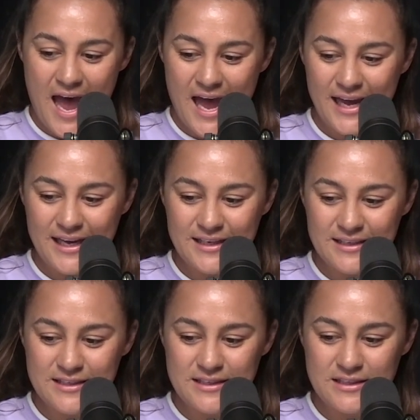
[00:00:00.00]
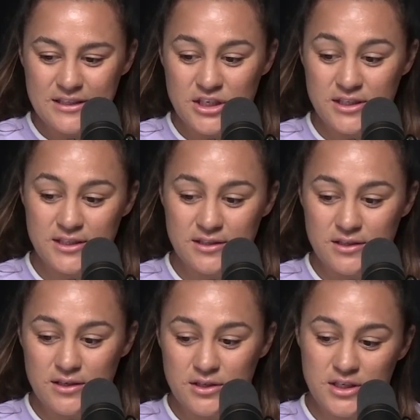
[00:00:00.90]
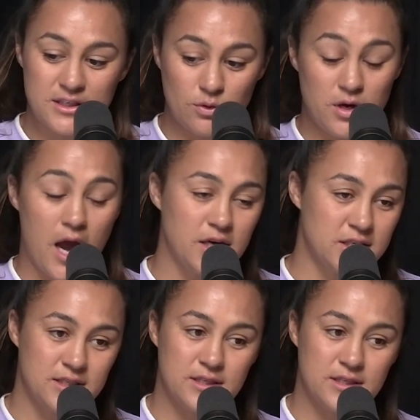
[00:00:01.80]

has she's she's still young.